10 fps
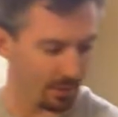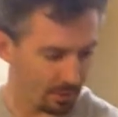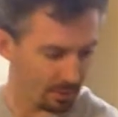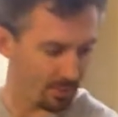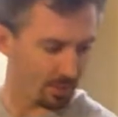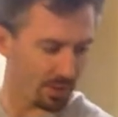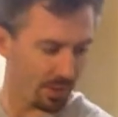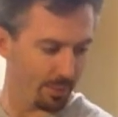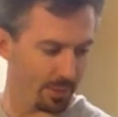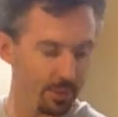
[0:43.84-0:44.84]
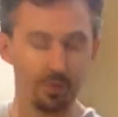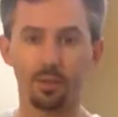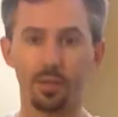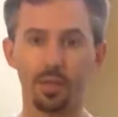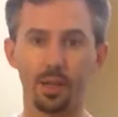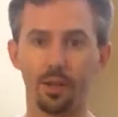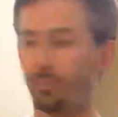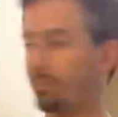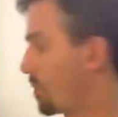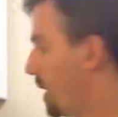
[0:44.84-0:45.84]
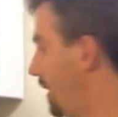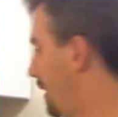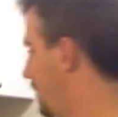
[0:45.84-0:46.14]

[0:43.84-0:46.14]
the smoked salmon, the bread,